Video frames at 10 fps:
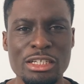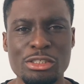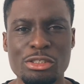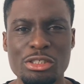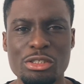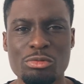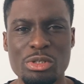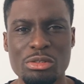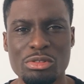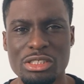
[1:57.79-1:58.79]
So just a
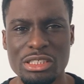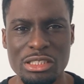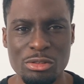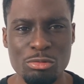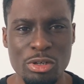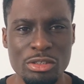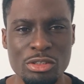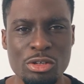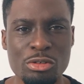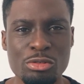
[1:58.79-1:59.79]
real chilled one,
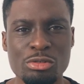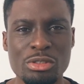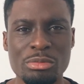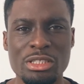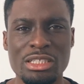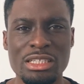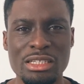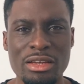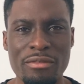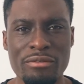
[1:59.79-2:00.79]
go through some of the
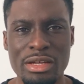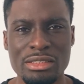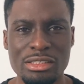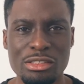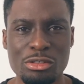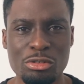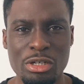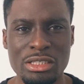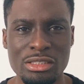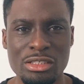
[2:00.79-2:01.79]
key events,
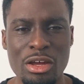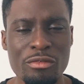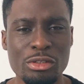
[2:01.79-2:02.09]
trends for